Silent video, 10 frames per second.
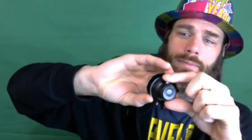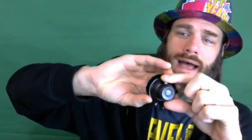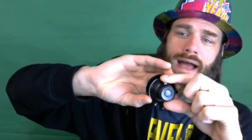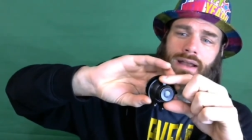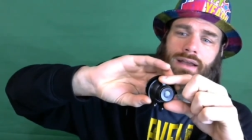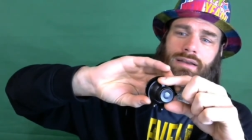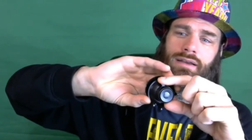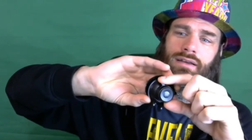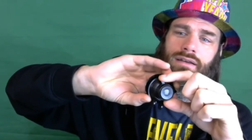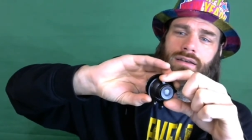back,
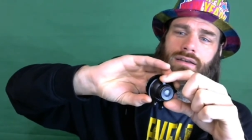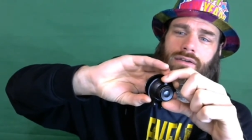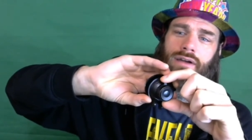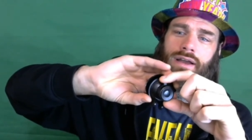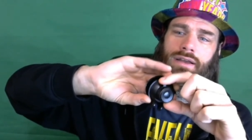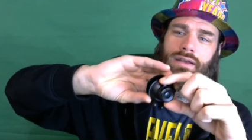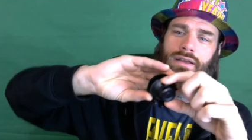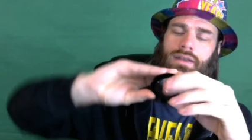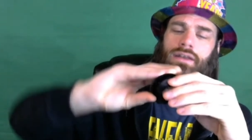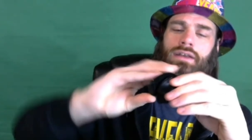right?
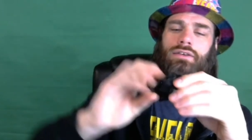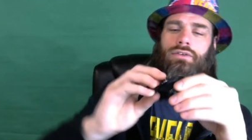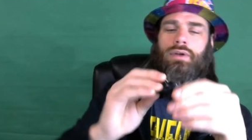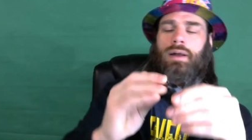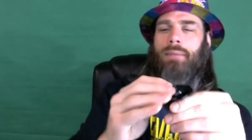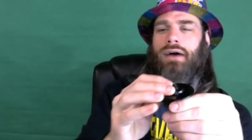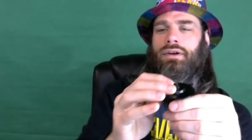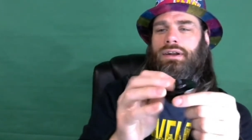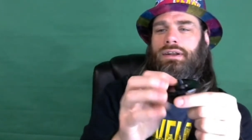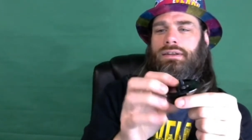So when I
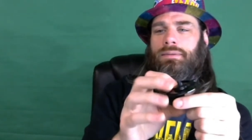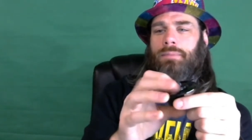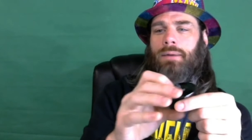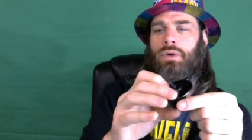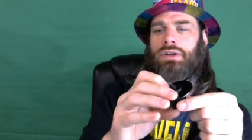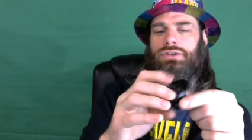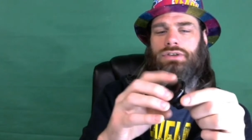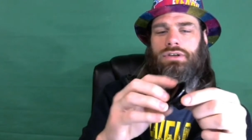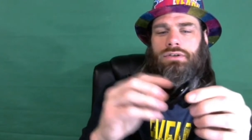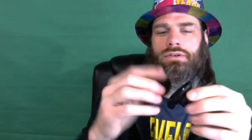mounted it to my
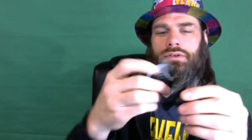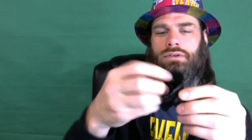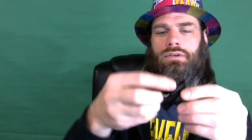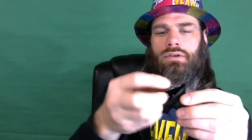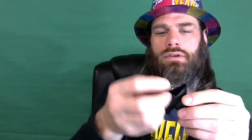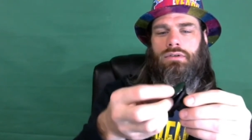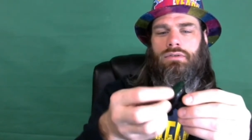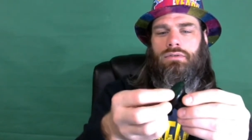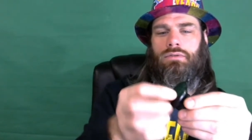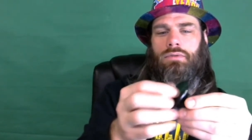windshield,
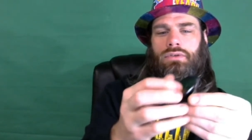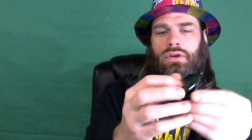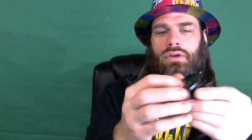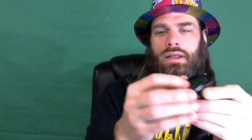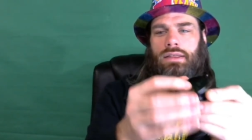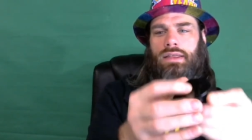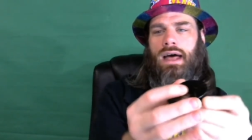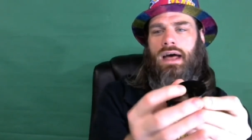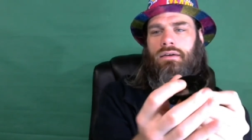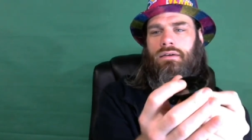it's supposed to go like
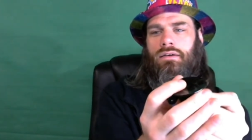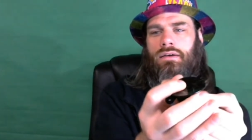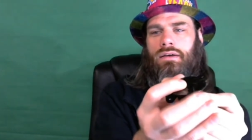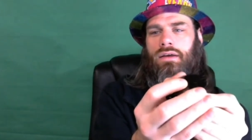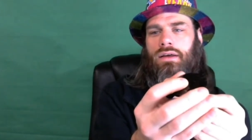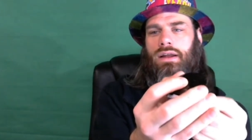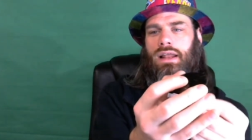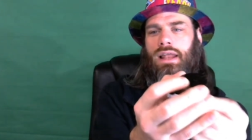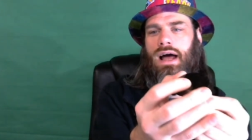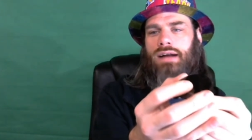that, and I
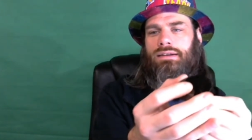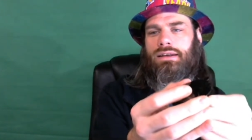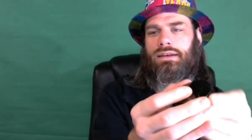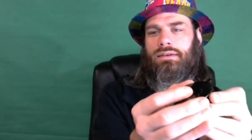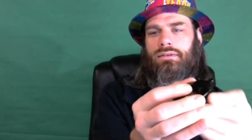locked it,